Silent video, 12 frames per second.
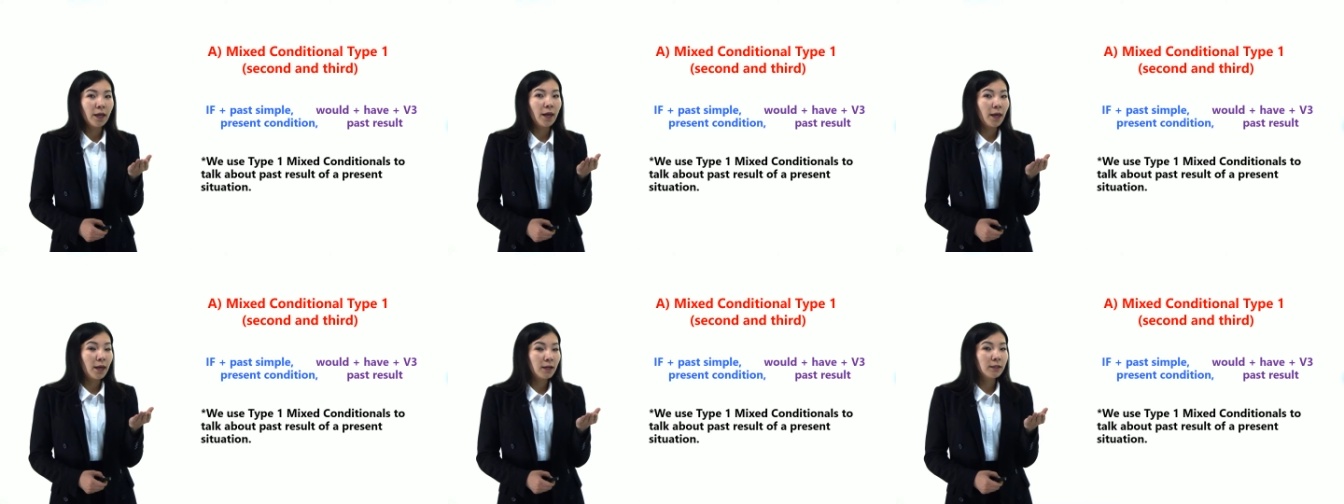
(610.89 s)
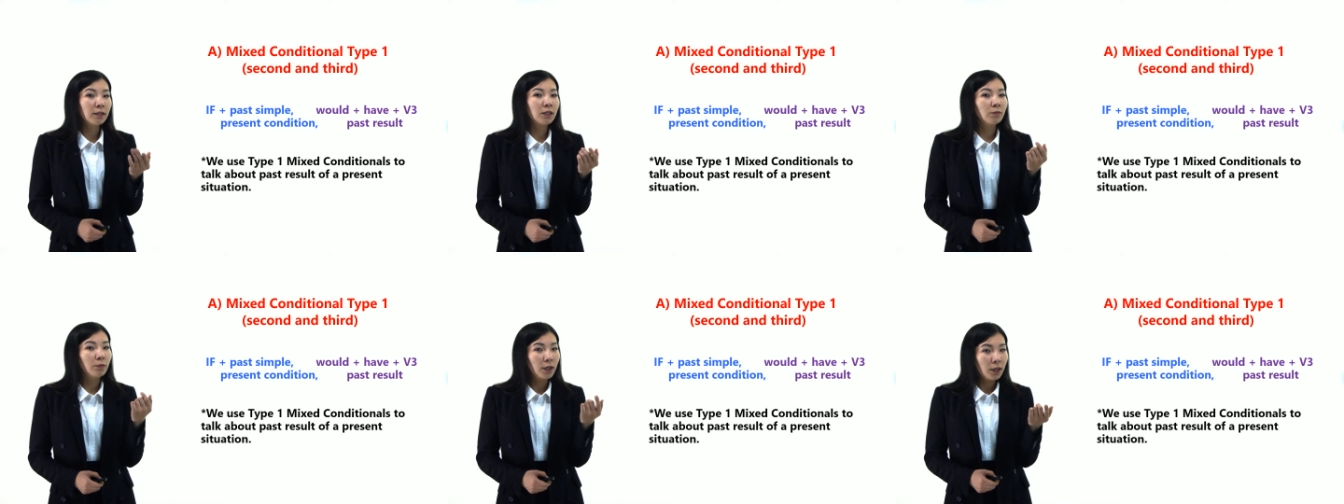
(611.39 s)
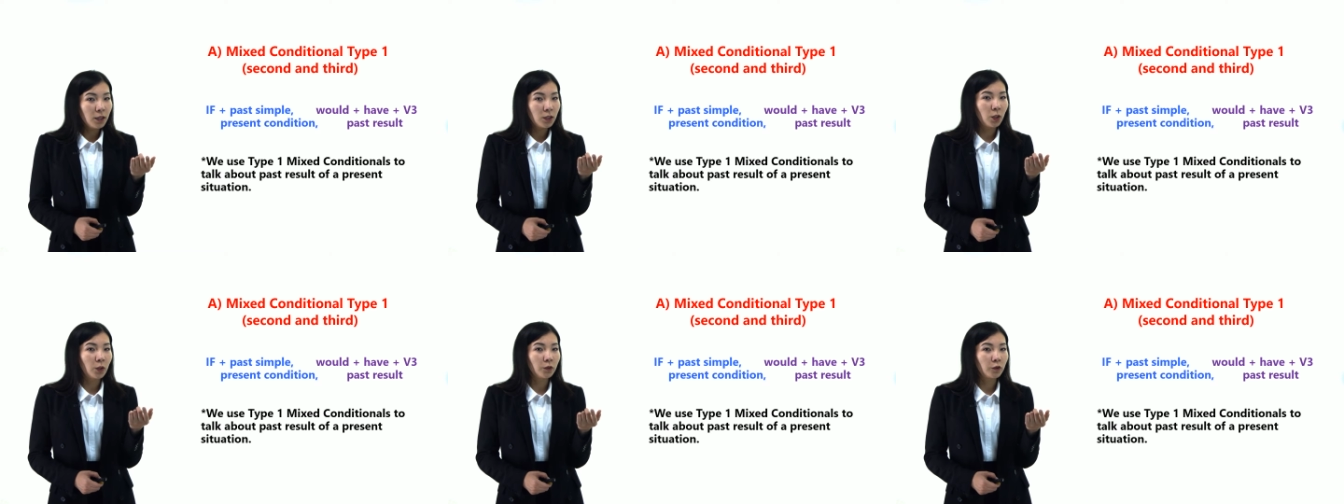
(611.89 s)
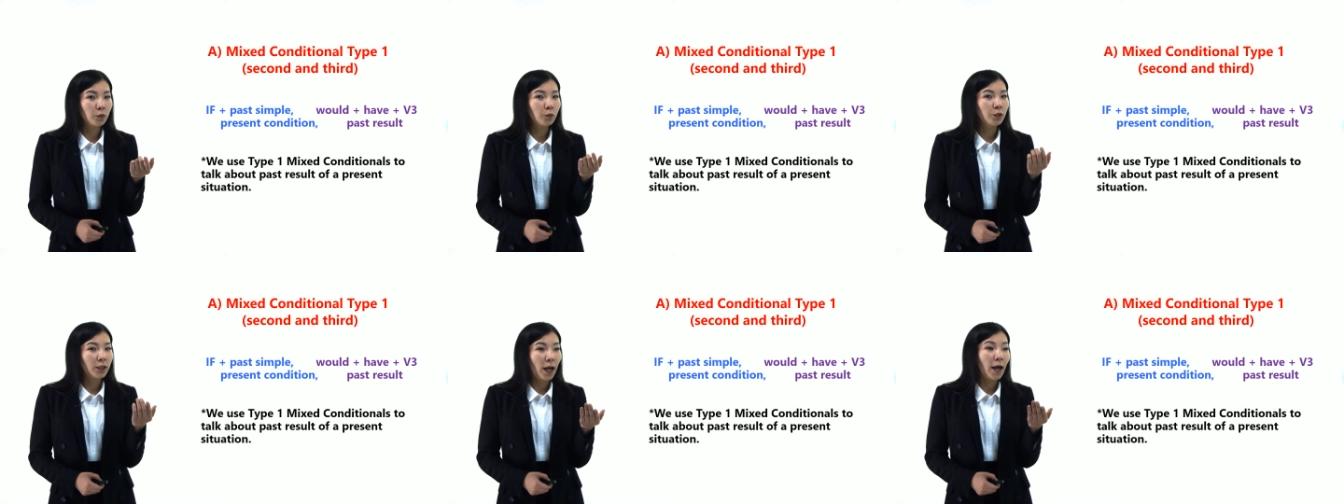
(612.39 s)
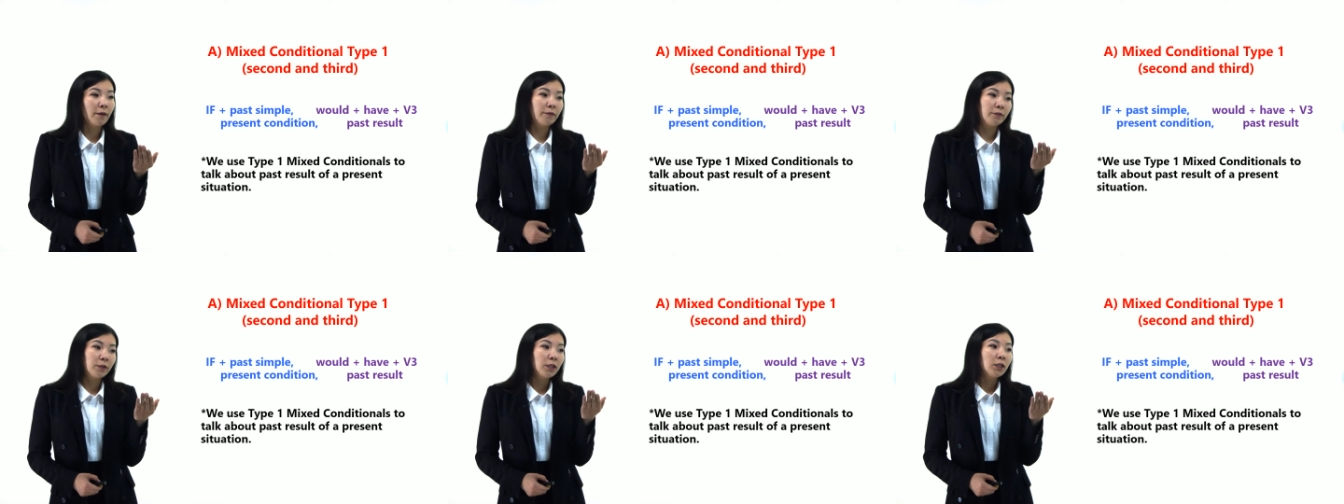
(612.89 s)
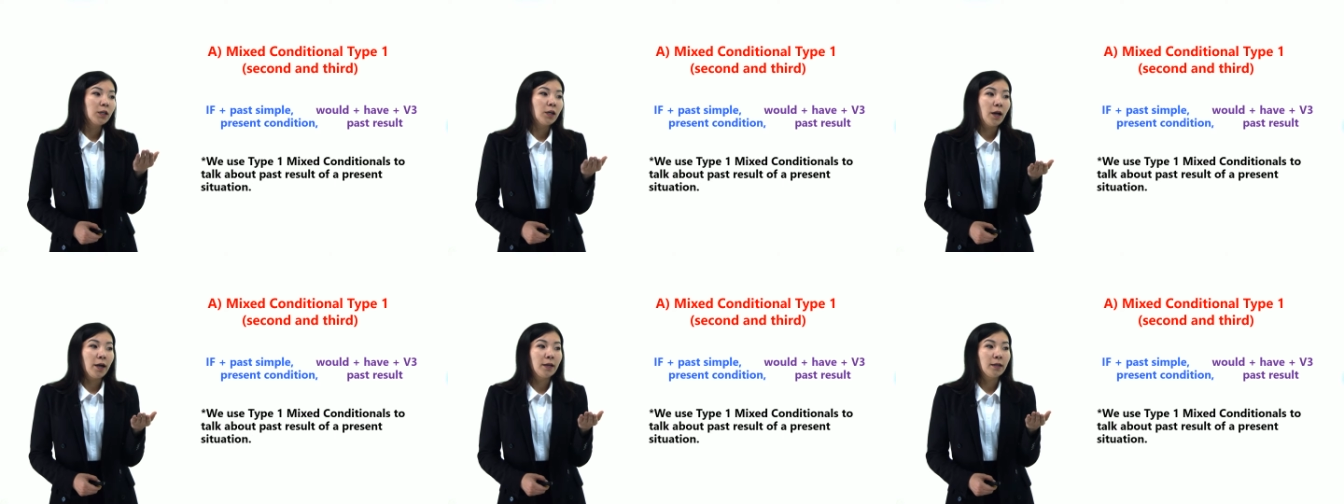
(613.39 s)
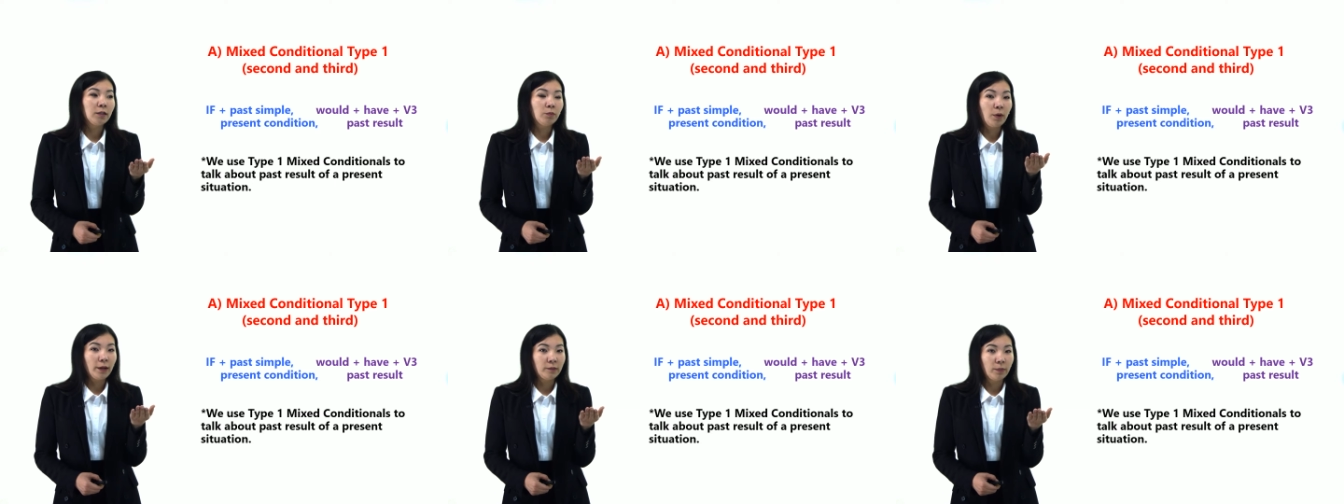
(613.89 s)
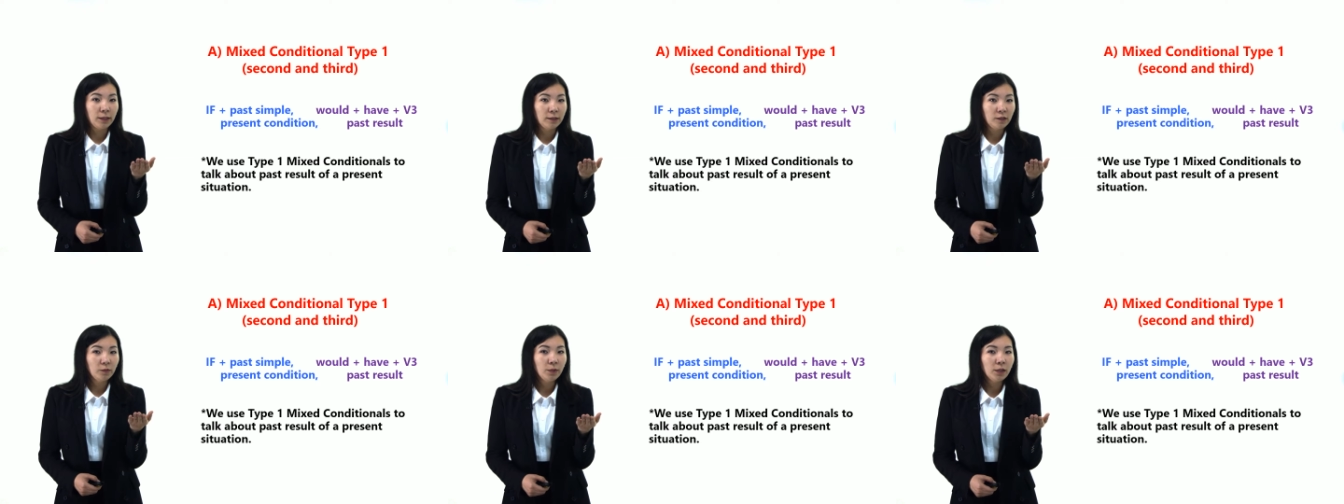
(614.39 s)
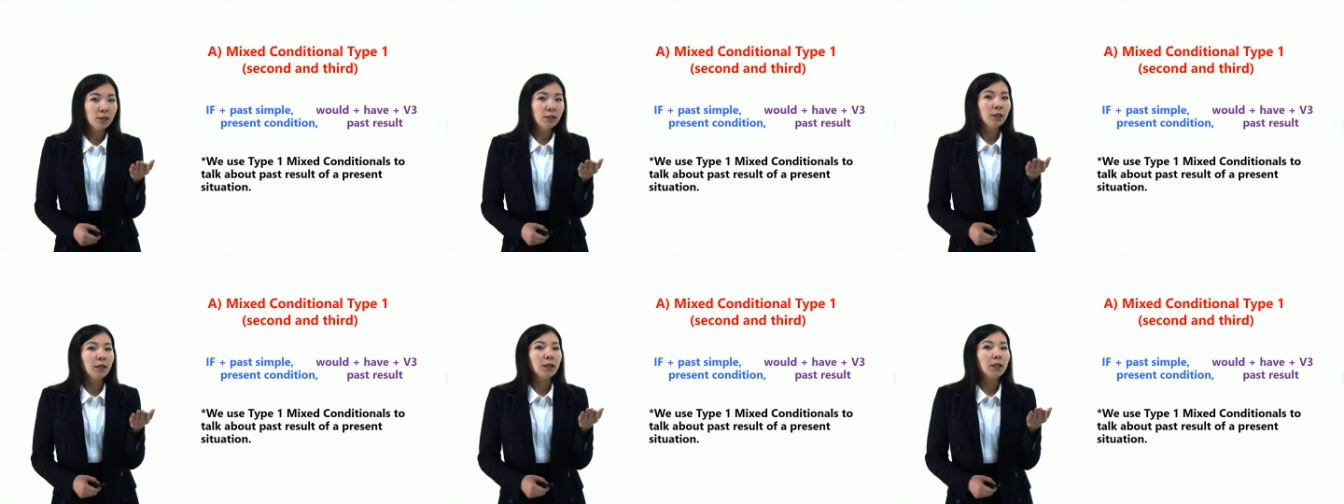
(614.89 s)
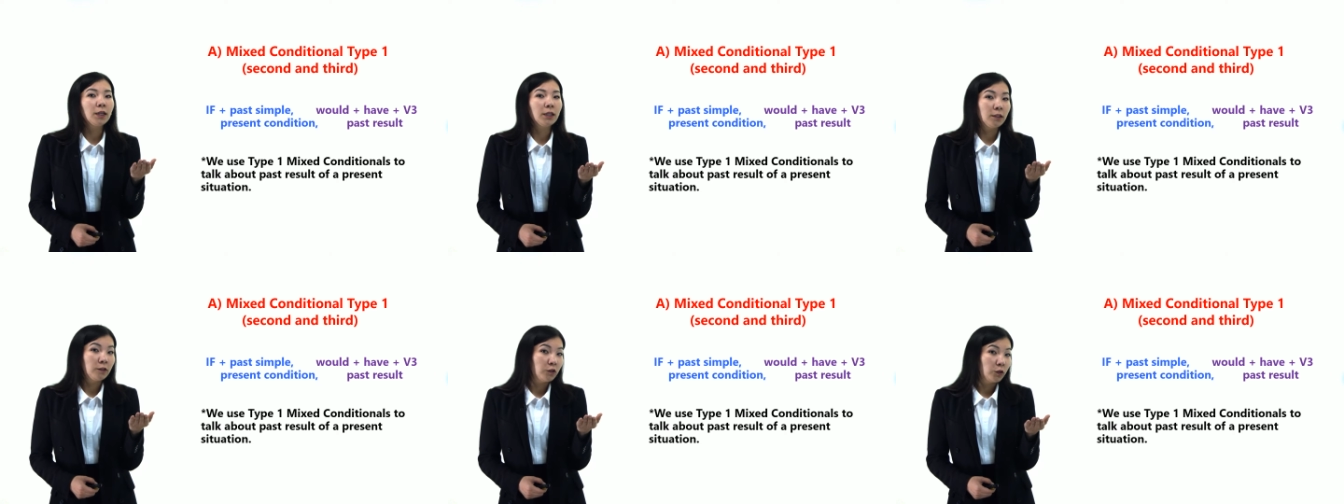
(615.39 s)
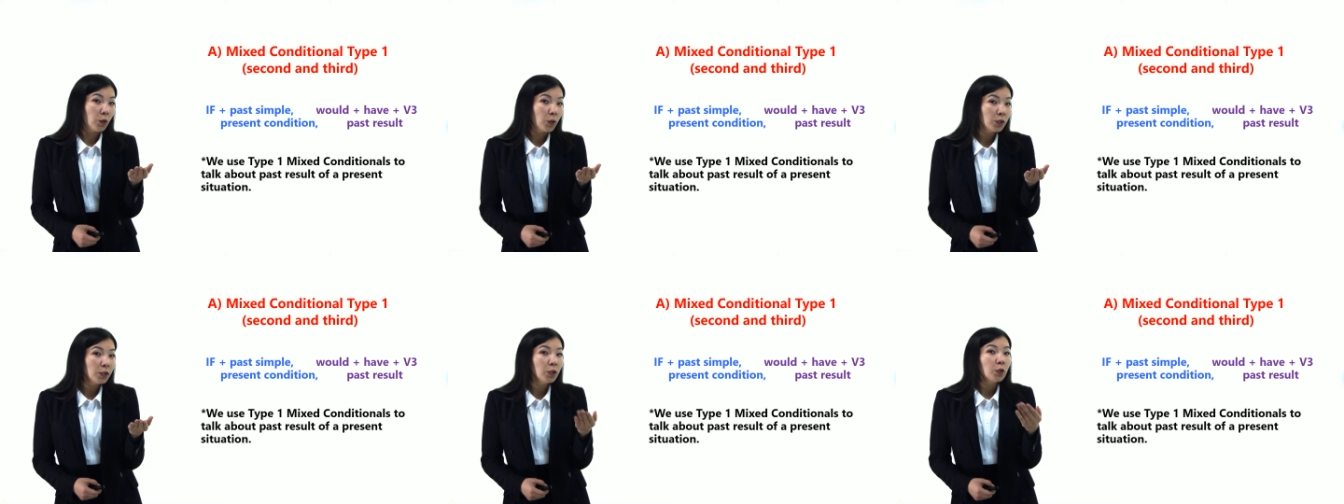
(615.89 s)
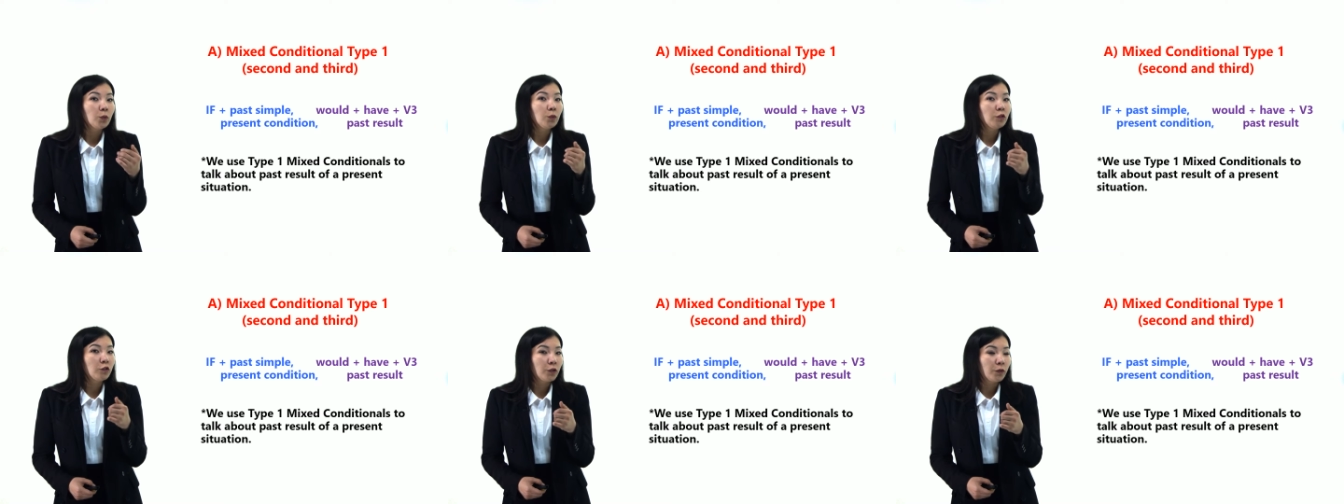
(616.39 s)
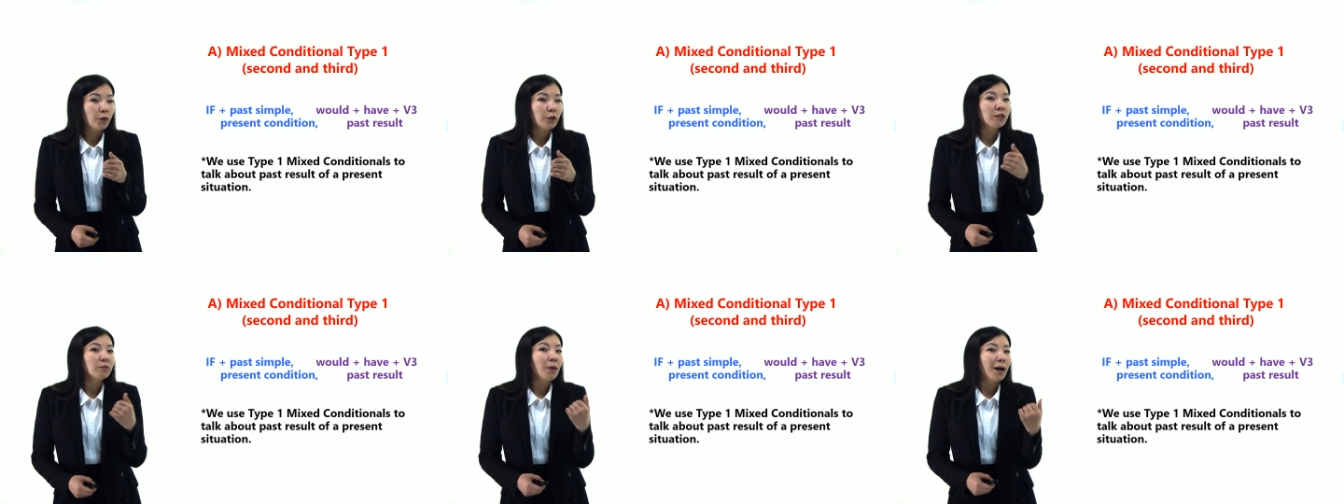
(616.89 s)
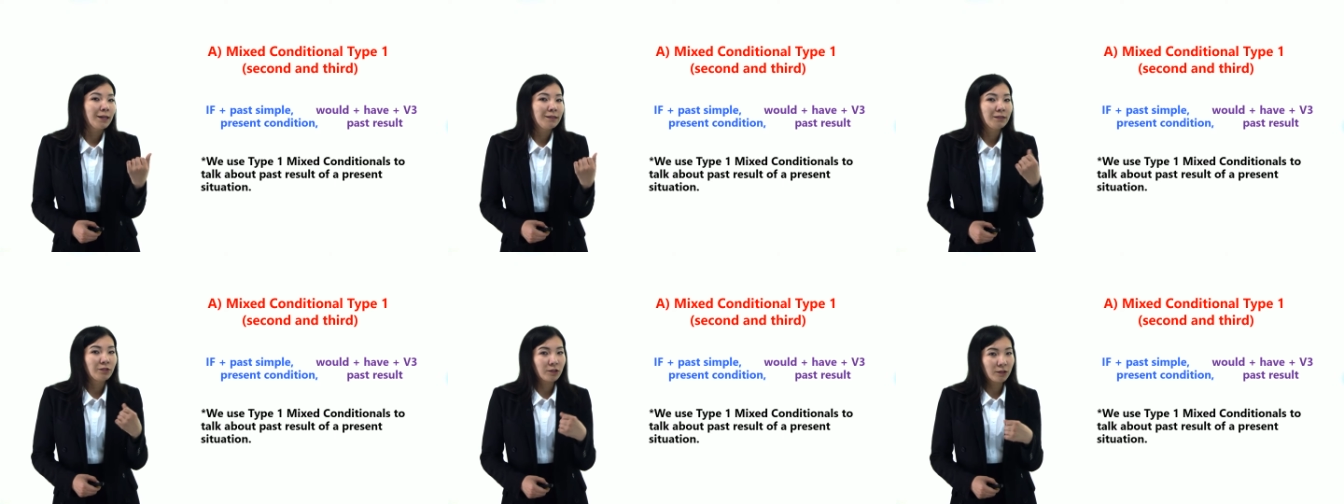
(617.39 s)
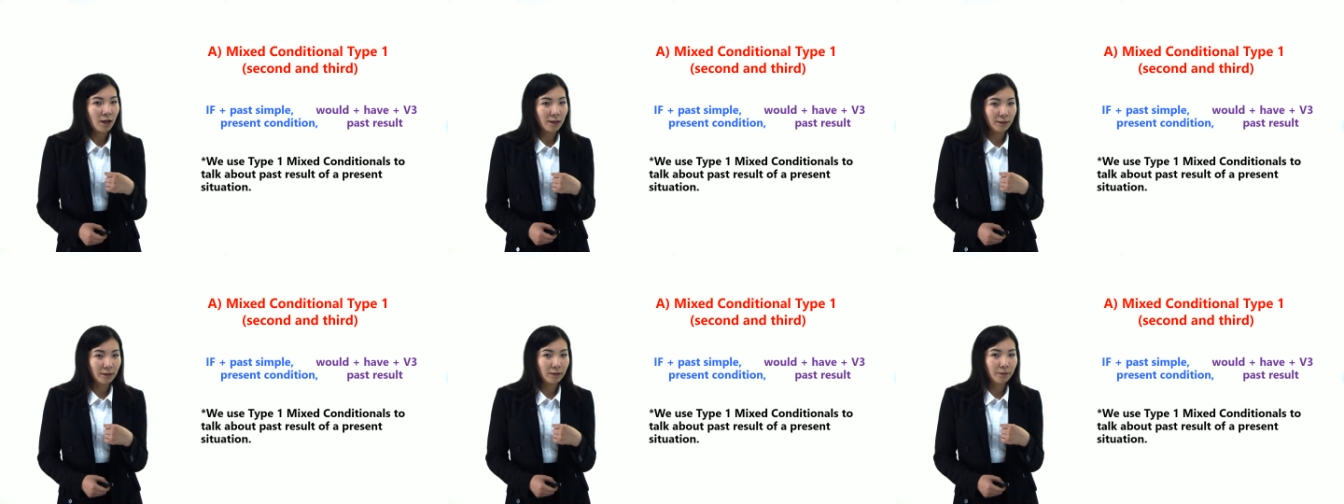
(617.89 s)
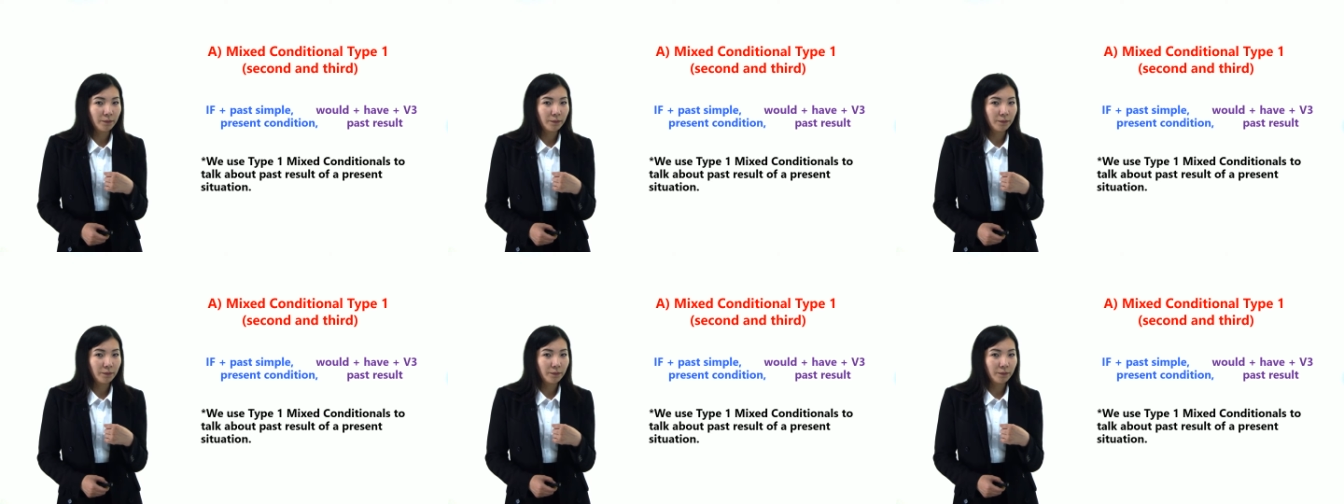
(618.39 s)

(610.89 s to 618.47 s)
And in main clause would have an past participle in its turn, which refers past result.